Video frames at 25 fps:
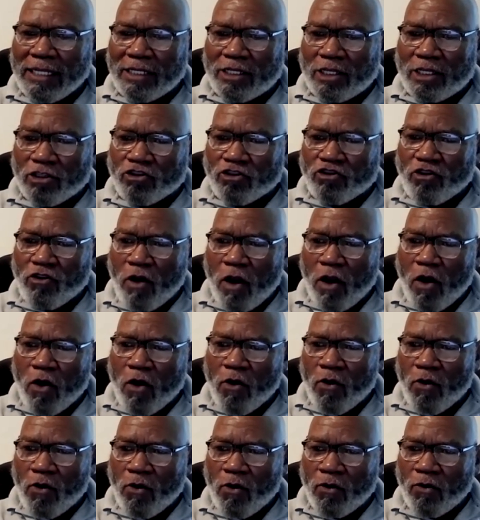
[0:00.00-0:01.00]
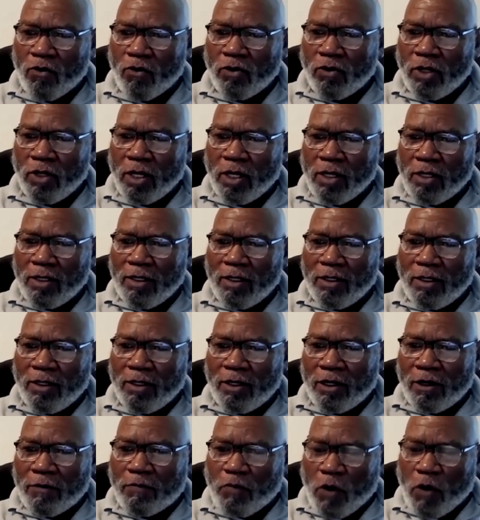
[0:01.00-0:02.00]
can control
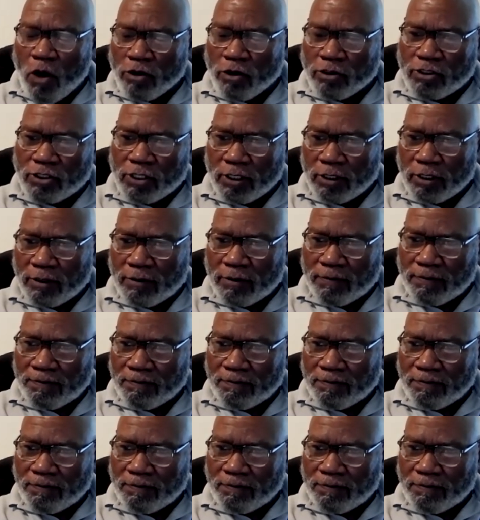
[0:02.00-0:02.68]
a person.